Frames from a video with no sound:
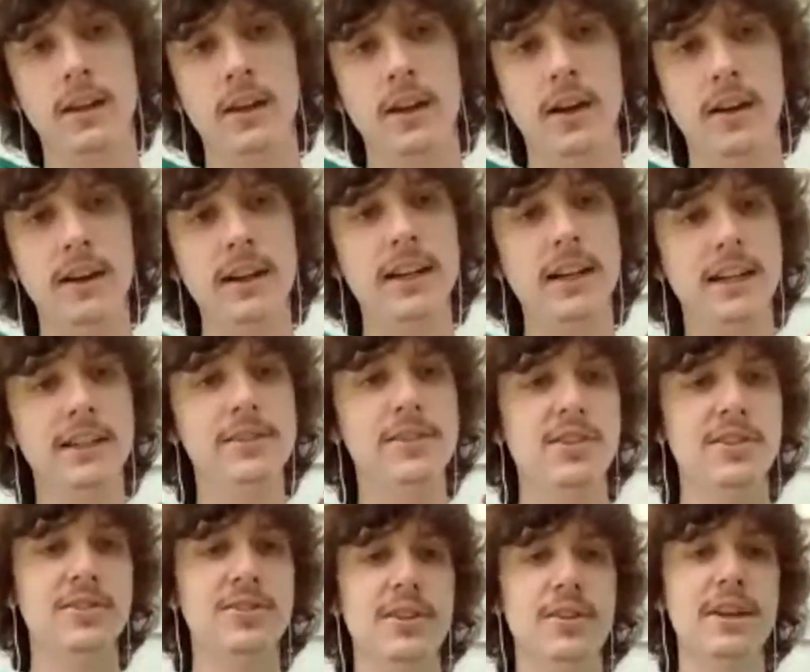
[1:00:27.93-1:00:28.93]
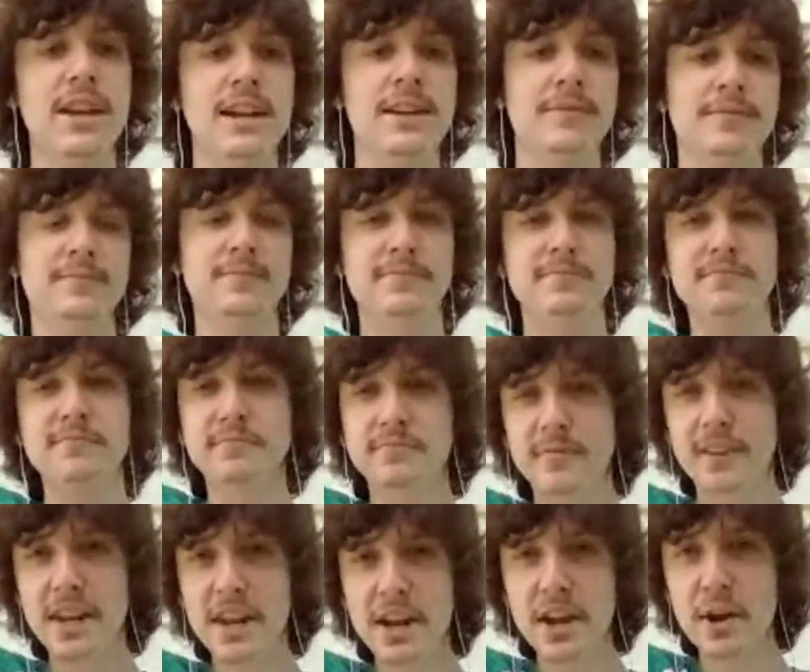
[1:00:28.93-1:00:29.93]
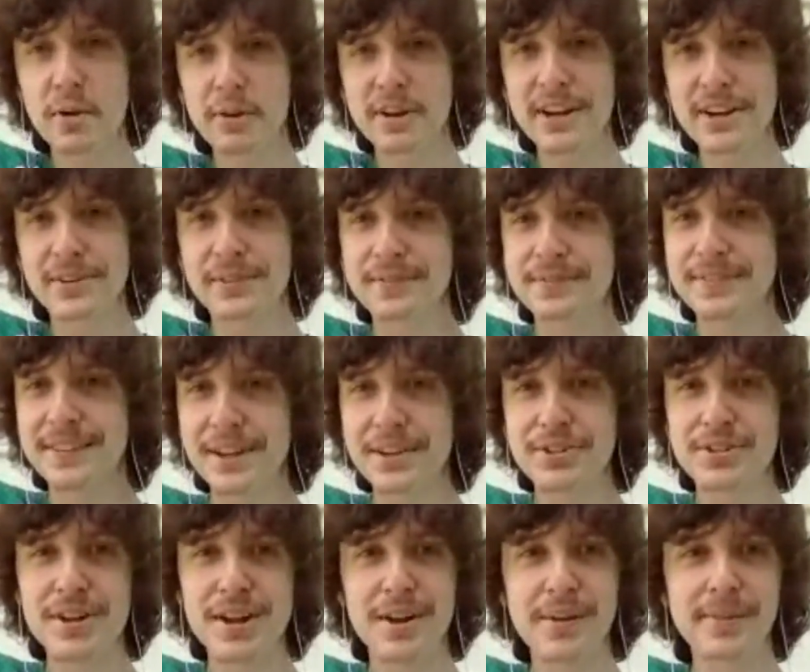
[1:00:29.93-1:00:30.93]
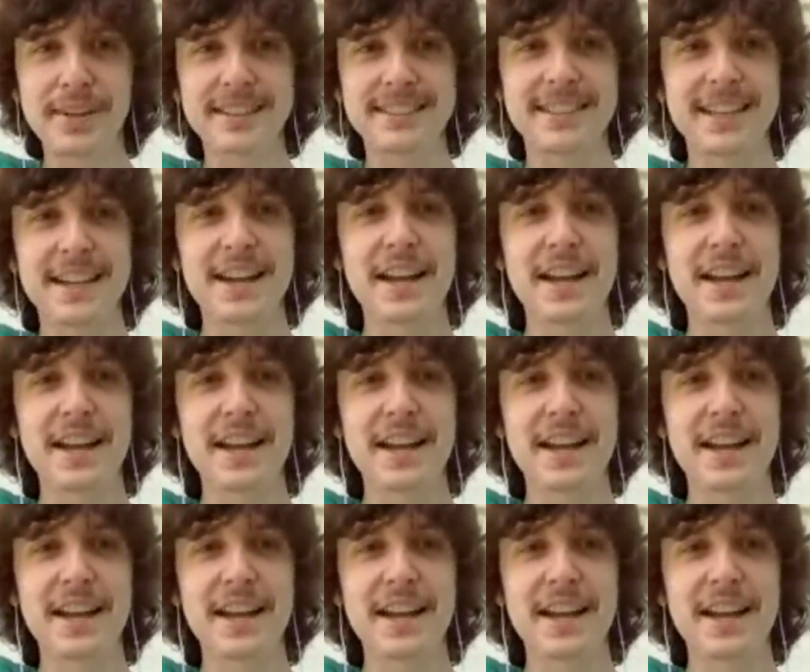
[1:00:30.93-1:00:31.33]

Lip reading: All right, guys. So, yeah, there we go. There's your elements.